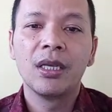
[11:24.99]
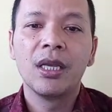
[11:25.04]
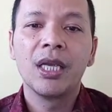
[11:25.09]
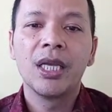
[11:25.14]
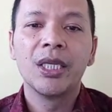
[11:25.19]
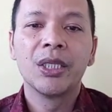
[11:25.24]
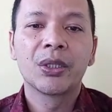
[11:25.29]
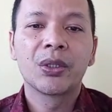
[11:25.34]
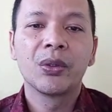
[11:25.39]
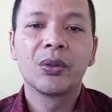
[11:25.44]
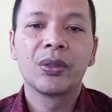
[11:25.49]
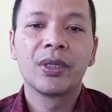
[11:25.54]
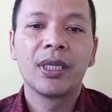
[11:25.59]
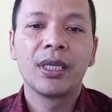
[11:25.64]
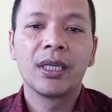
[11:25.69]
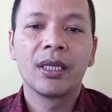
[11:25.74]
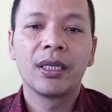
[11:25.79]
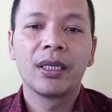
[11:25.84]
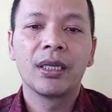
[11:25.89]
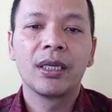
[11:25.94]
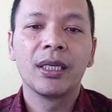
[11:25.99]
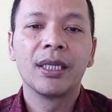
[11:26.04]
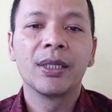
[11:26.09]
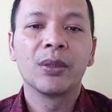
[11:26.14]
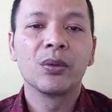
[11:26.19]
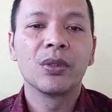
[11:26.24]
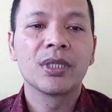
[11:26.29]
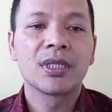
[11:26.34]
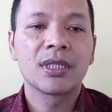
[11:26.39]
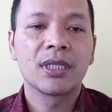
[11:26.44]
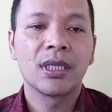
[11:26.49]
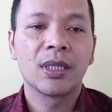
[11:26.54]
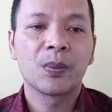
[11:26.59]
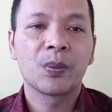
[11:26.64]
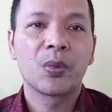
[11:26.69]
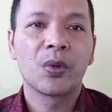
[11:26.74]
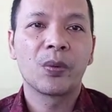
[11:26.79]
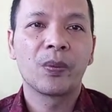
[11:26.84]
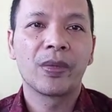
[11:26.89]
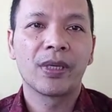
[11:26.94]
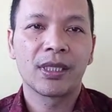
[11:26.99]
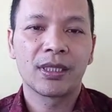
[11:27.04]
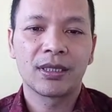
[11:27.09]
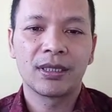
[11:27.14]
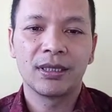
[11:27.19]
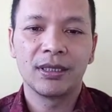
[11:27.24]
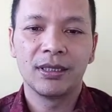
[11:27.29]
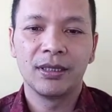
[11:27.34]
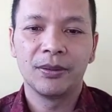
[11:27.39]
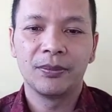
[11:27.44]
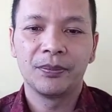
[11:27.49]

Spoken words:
including linguistic property.